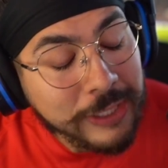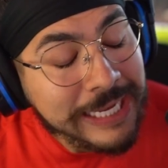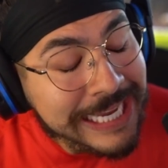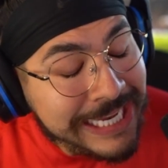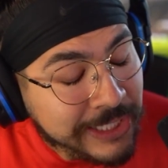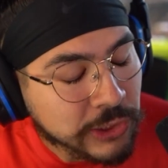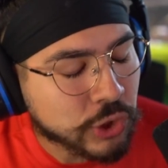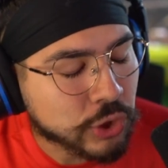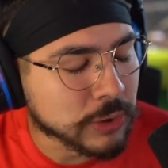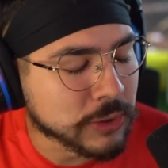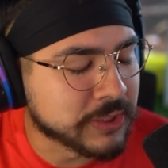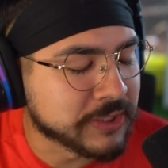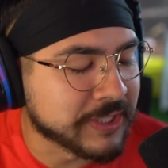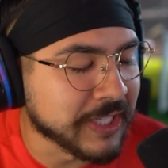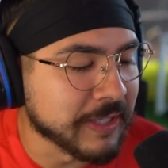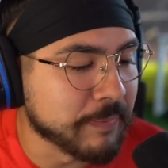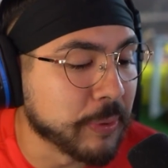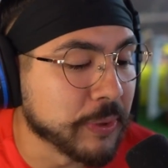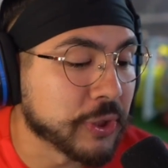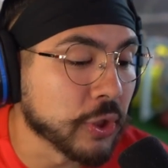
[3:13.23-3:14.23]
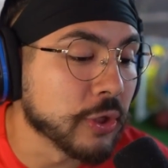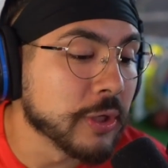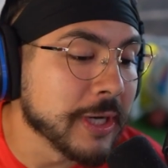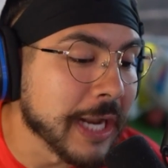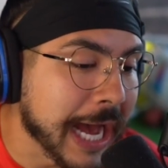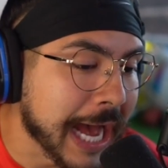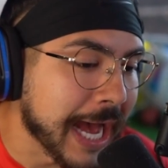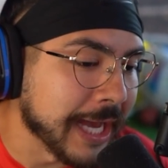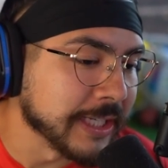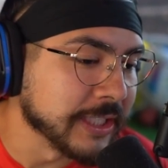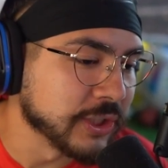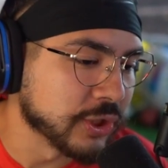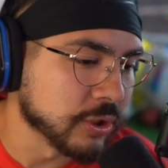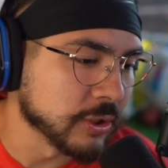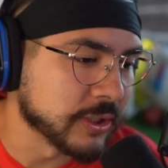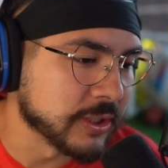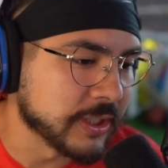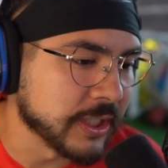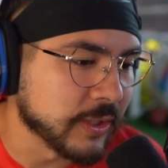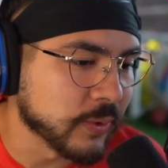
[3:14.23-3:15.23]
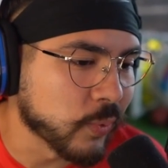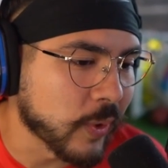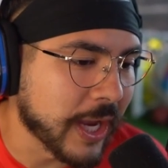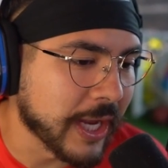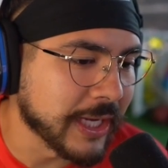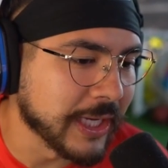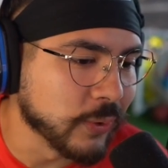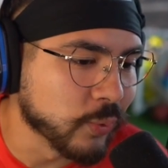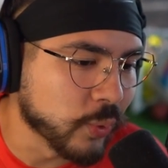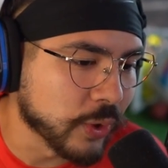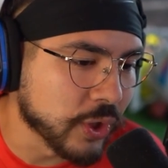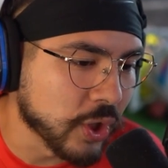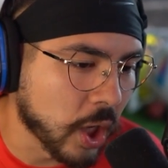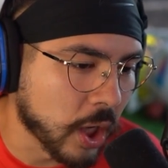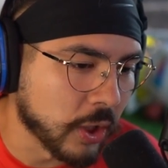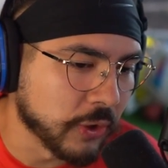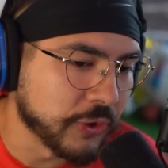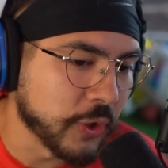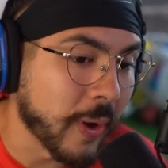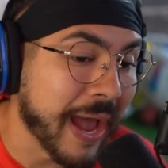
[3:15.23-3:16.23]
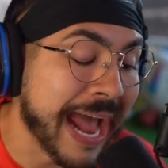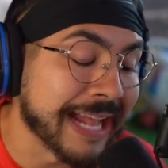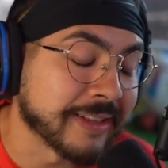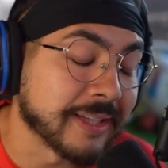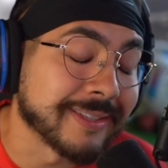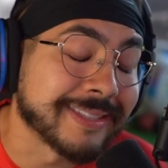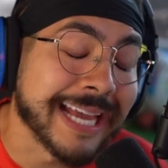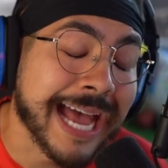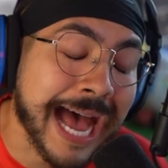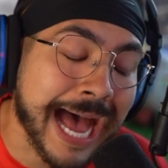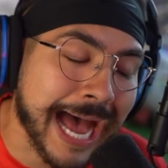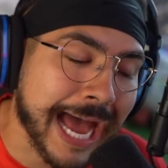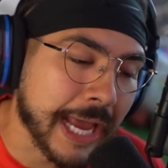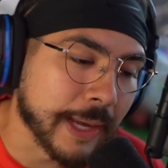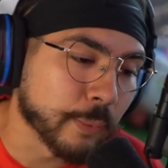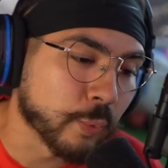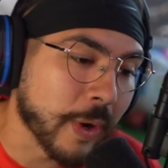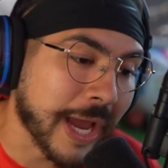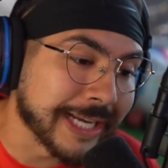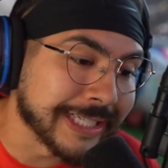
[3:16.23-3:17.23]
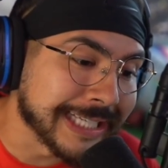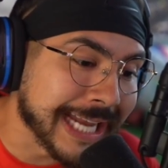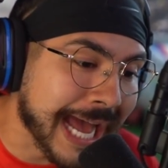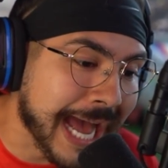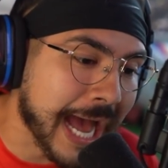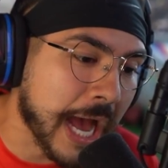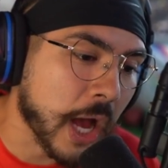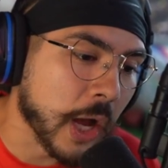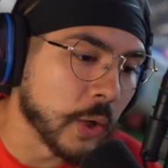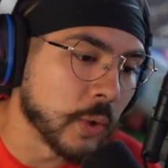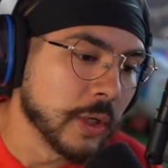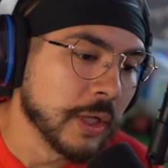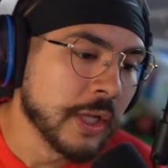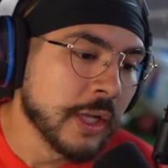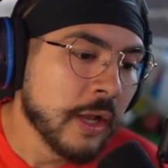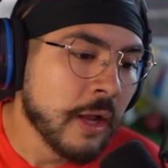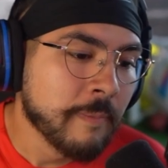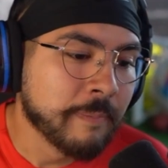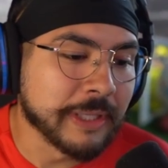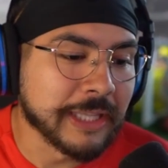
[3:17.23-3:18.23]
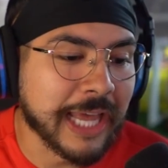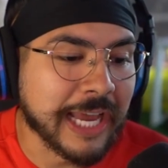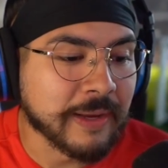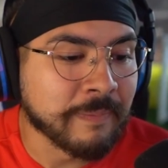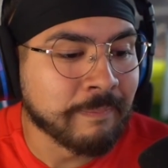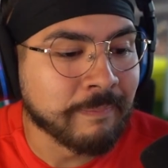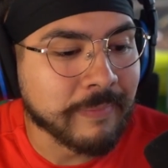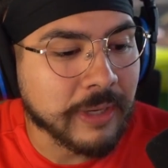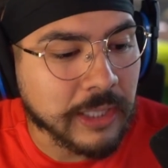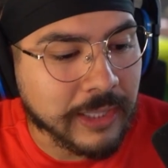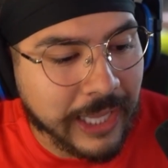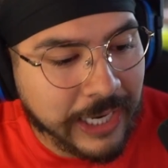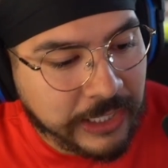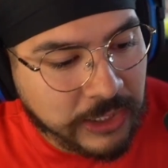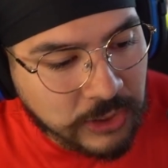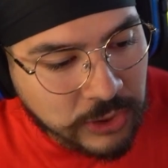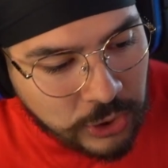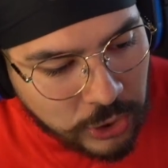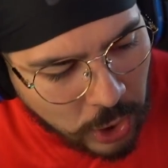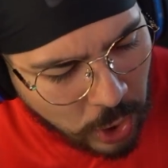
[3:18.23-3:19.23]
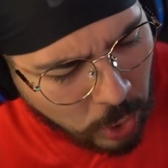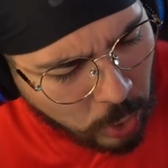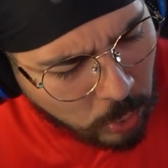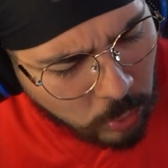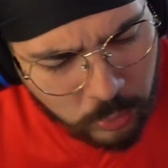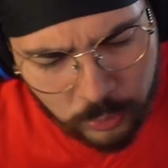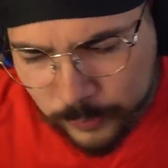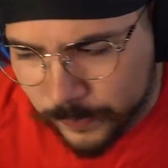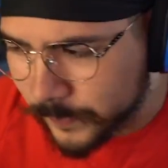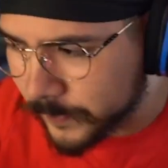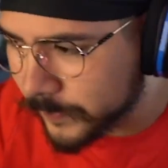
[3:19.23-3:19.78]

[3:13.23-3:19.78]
interested, but they're not interested, right? In Ronaldo at the time, right now. But like you know,